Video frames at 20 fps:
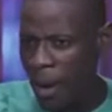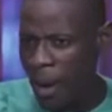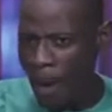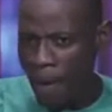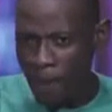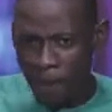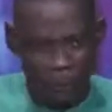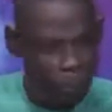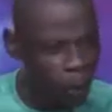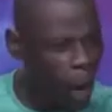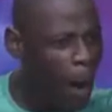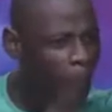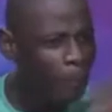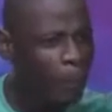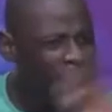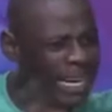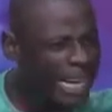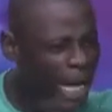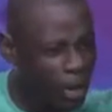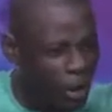
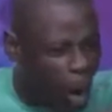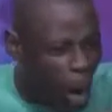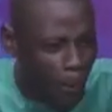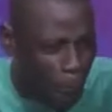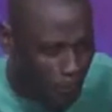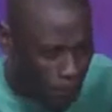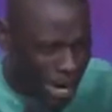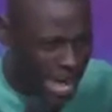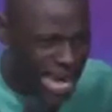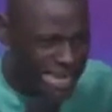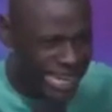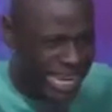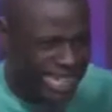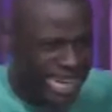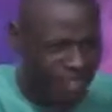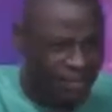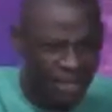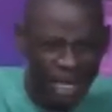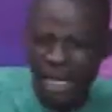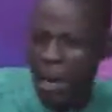Nobody complained that they are
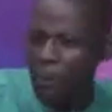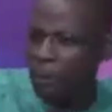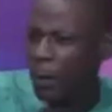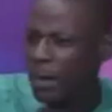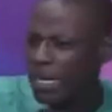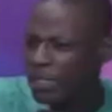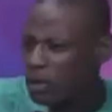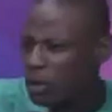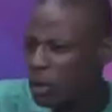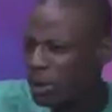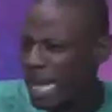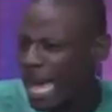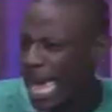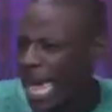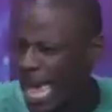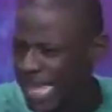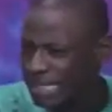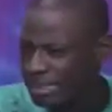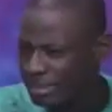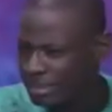taking politics on their
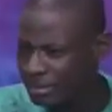head.